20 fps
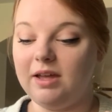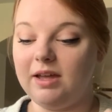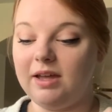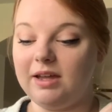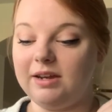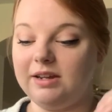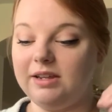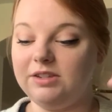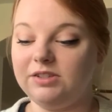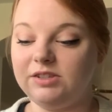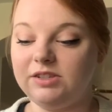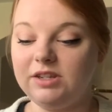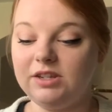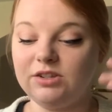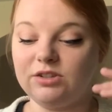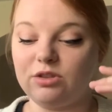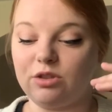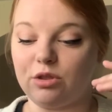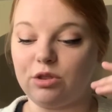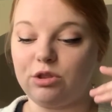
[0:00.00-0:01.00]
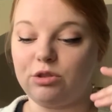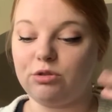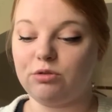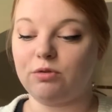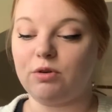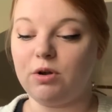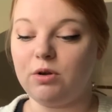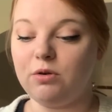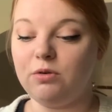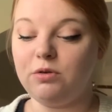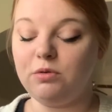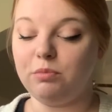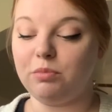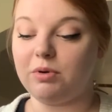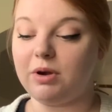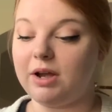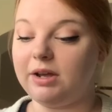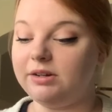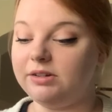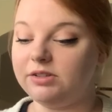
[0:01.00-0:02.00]
And he sees the throne
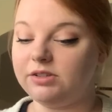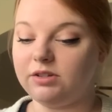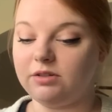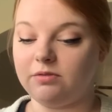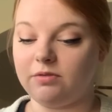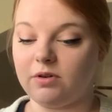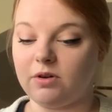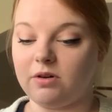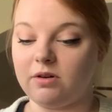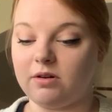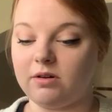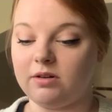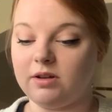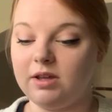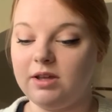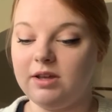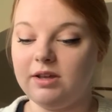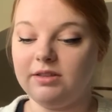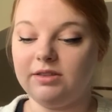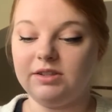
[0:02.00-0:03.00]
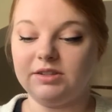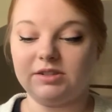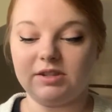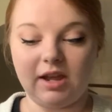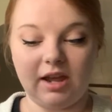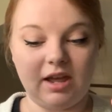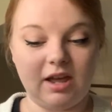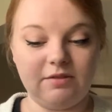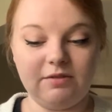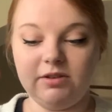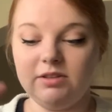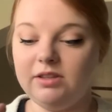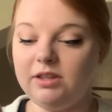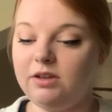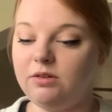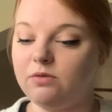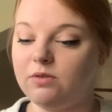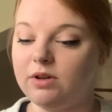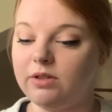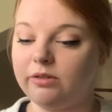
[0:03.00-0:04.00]
brightest of all, this
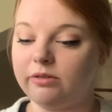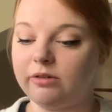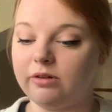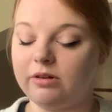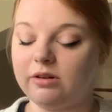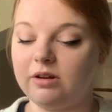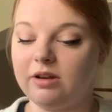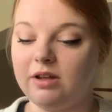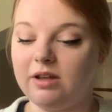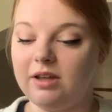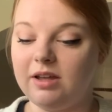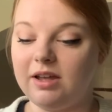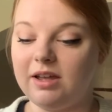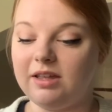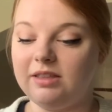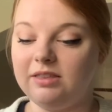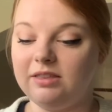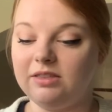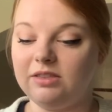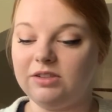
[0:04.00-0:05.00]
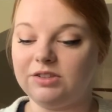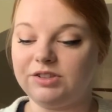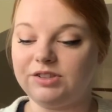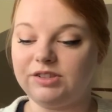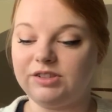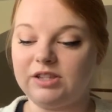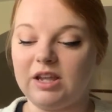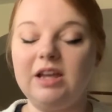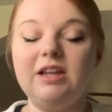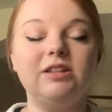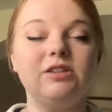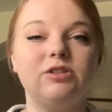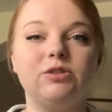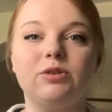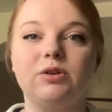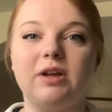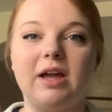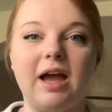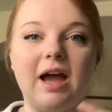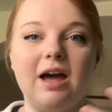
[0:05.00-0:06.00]
heavenly river, and the saints
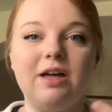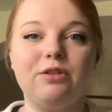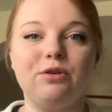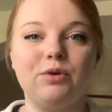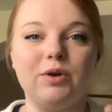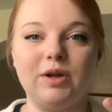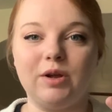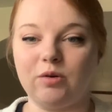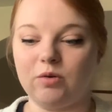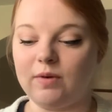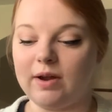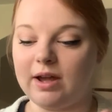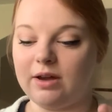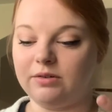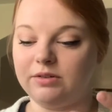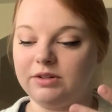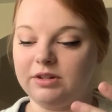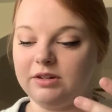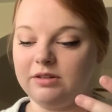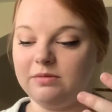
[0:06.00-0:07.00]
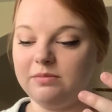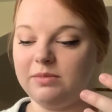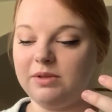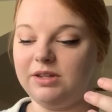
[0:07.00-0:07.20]
are gathering around him.